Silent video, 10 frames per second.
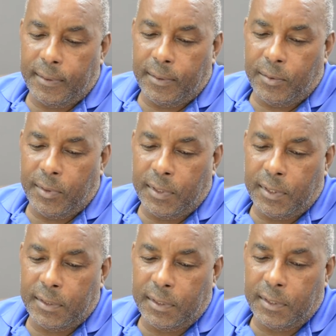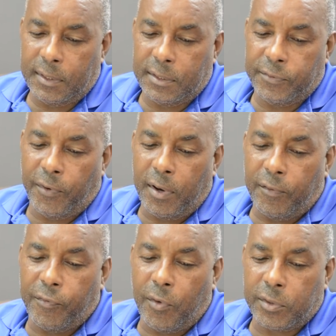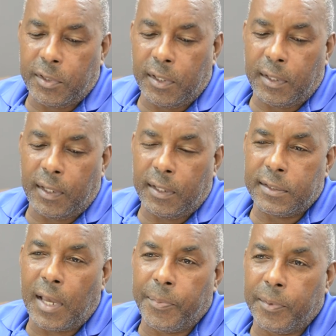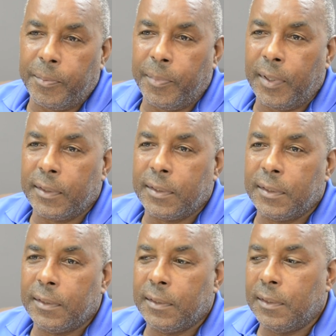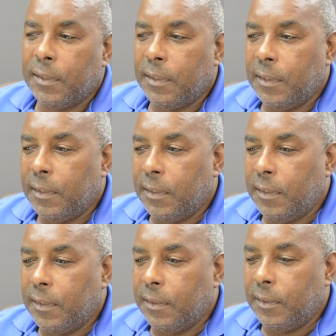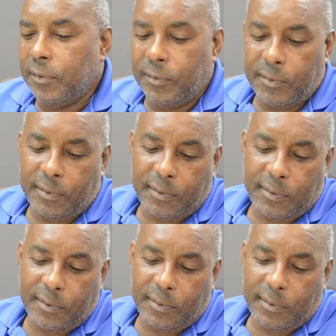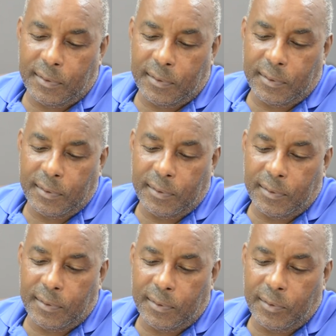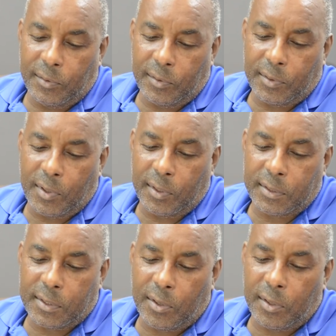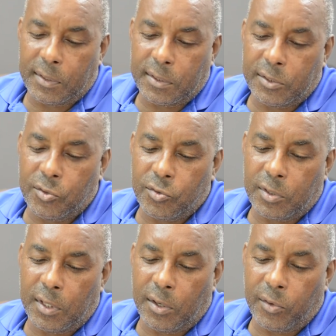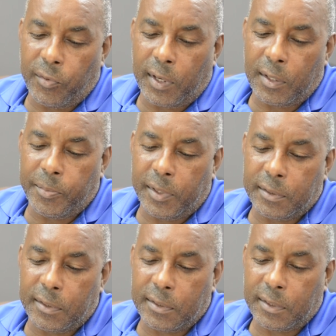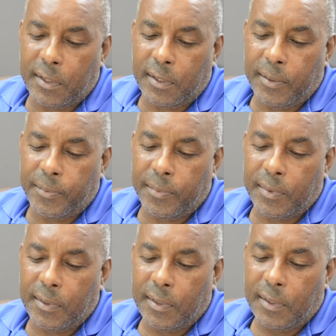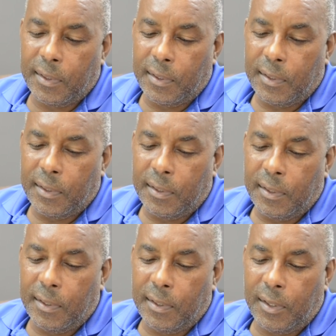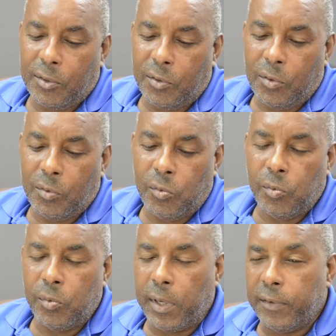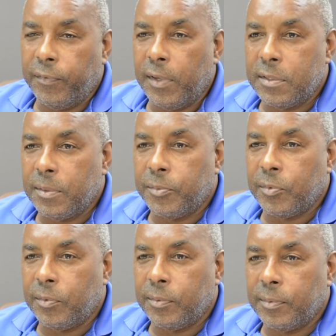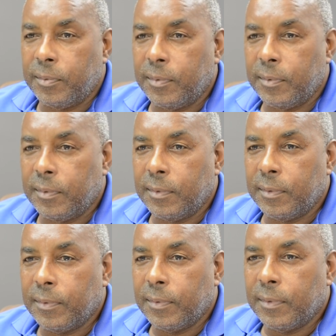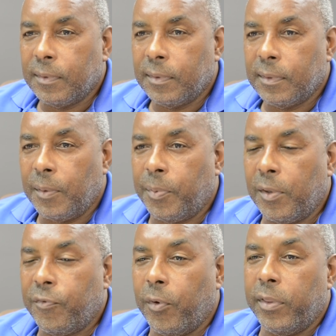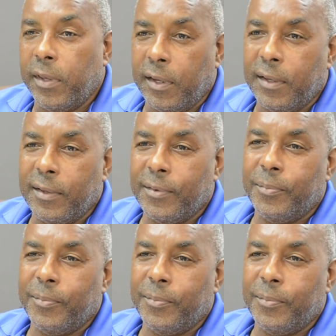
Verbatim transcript: you know, it is it is very unfortunate that it has happened, but you know, you know, Collis Collis is usually here on a regular basis. Um, I don't know who advised him to apply for it there,